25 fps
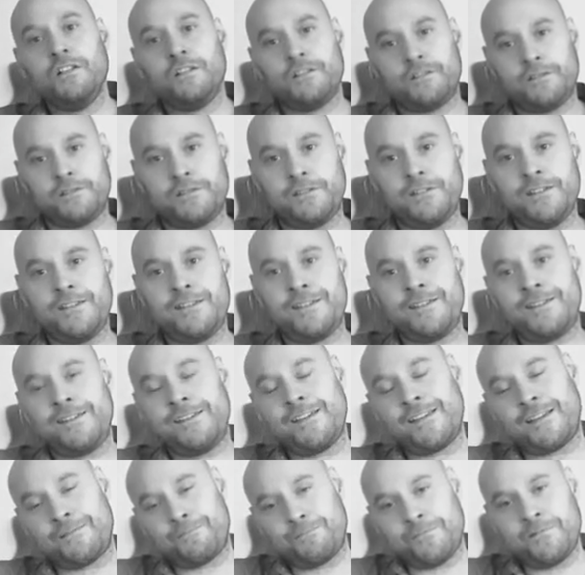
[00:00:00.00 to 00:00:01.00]
cause
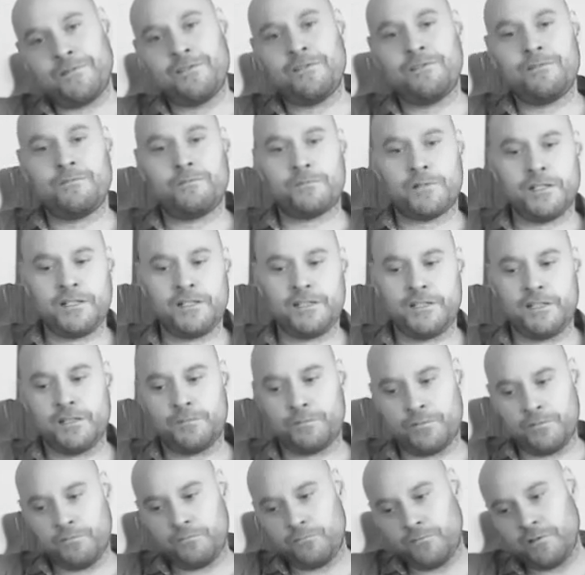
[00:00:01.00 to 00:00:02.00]
yeah, I've been black,
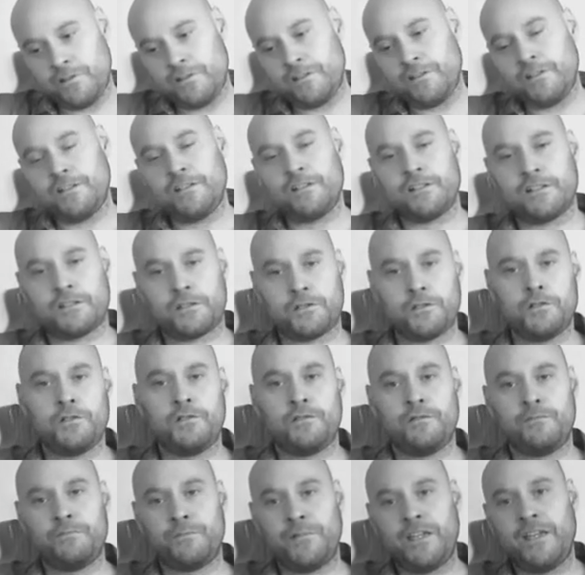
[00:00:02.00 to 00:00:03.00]
but when I
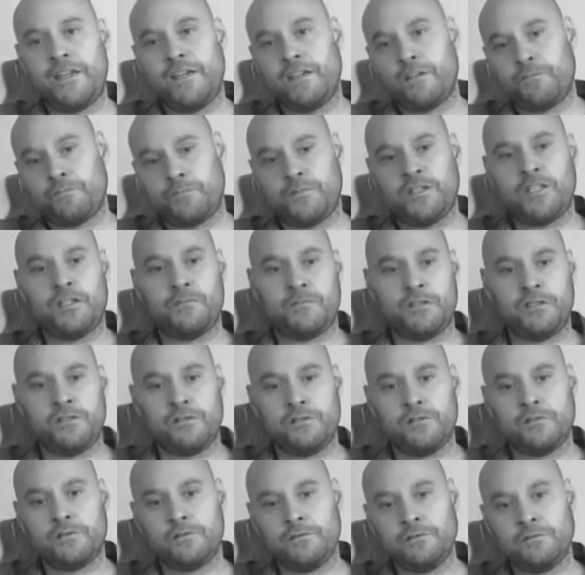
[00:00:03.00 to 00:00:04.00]
come back, baby,
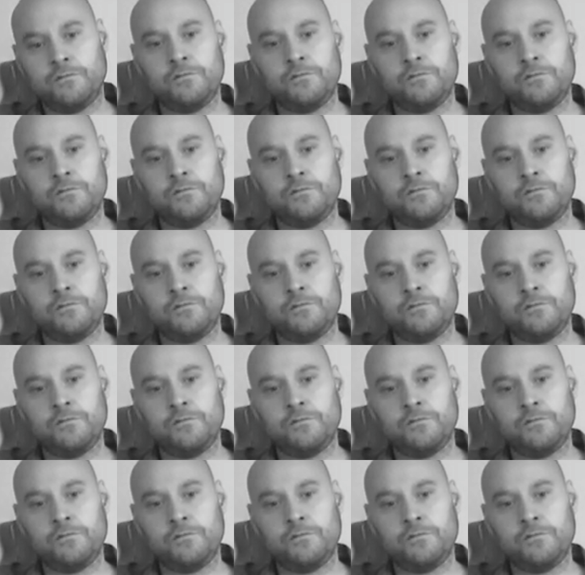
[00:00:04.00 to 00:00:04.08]
no,